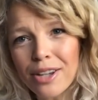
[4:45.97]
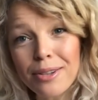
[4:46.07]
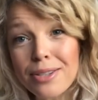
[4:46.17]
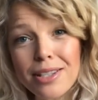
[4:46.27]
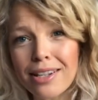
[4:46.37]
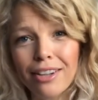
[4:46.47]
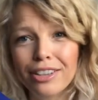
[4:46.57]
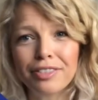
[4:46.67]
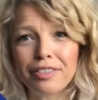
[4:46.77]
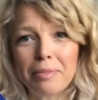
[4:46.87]
Who doesn't
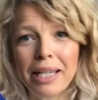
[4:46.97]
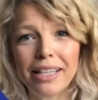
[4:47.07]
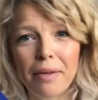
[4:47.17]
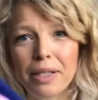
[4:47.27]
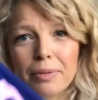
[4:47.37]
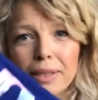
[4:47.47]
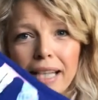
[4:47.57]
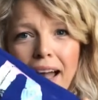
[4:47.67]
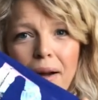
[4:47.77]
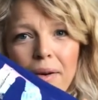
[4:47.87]
love a flamingo in a
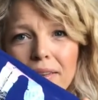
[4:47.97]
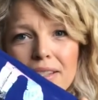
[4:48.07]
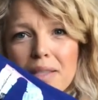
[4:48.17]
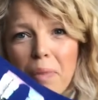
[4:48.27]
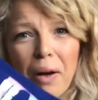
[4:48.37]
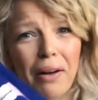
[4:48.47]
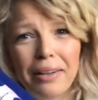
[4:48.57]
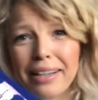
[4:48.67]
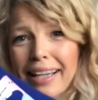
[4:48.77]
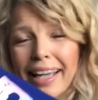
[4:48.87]
woolly hat that's
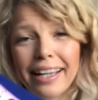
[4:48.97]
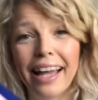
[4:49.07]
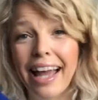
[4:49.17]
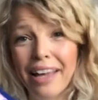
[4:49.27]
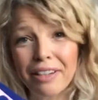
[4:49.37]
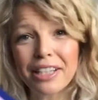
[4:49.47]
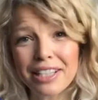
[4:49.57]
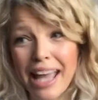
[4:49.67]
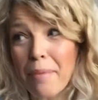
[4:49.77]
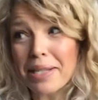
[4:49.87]
sparkly? If I
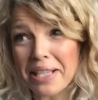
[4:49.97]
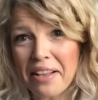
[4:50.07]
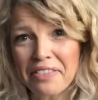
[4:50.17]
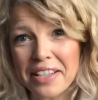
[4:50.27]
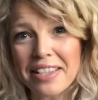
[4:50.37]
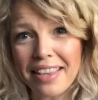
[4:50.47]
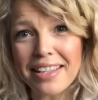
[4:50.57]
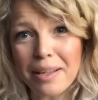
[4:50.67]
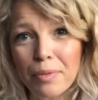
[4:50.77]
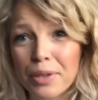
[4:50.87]
could get myself into
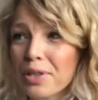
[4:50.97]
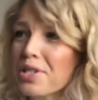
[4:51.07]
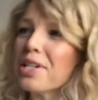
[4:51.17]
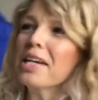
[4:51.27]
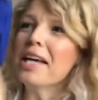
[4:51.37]
this, I would.